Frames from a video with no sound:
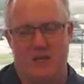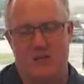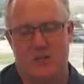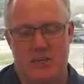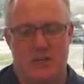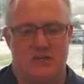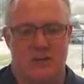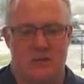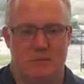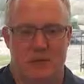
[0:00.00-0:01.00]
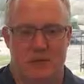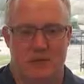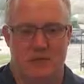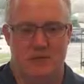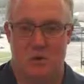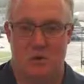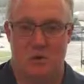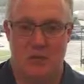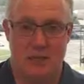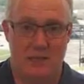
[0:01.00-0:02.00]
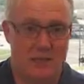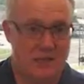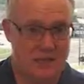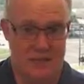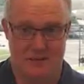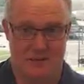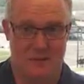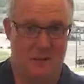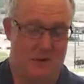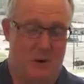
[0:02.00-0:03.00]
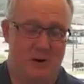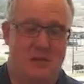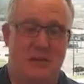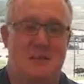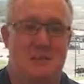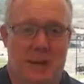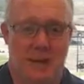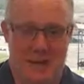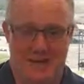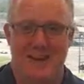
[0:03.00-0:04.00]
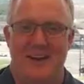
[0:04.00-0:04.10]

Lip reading: change fees combined. So the easiest thing is not to participate